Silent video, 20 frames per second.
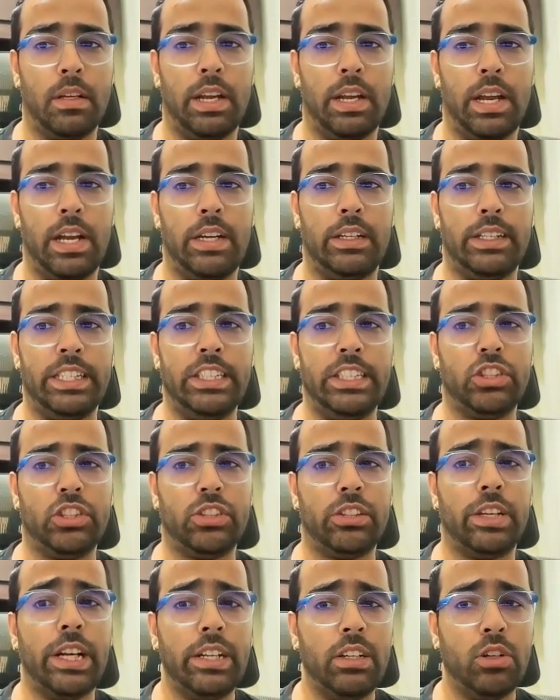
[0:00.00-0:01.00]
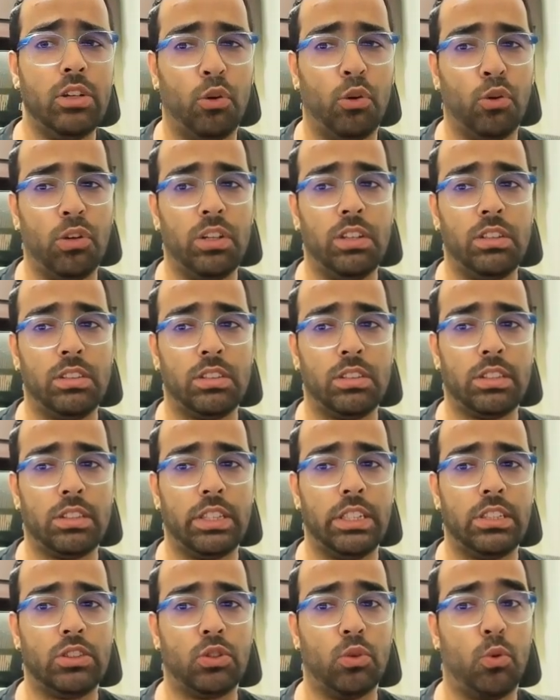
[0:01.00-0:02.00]
And each thread holds
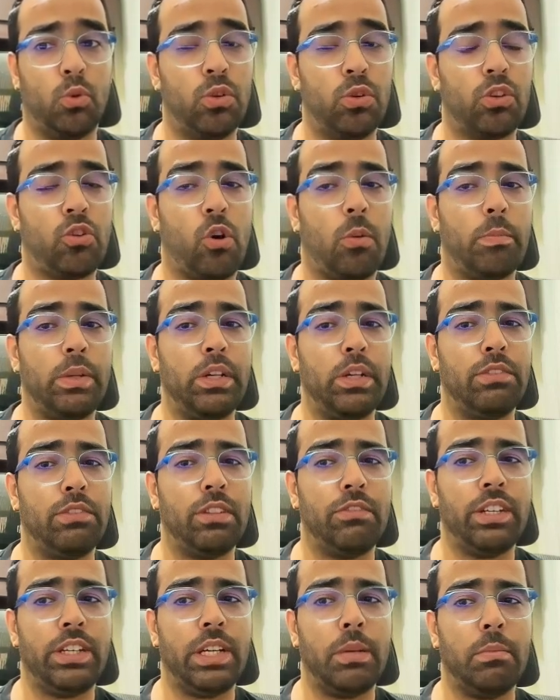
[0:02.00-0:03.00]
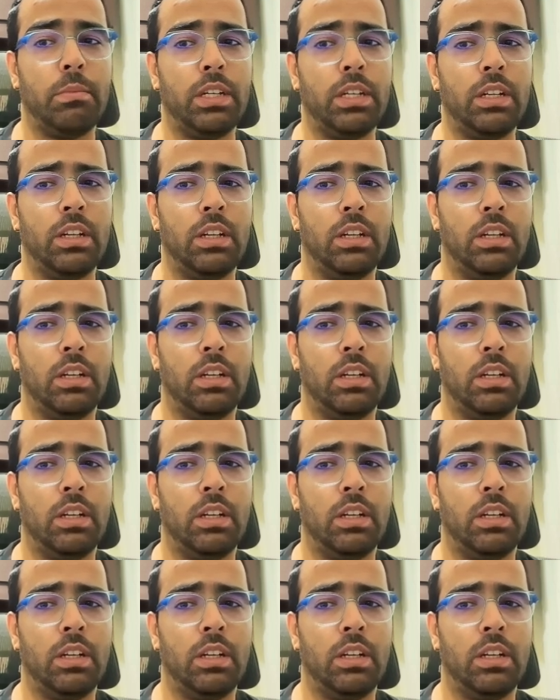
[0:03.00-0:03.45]
its own copy of the variable.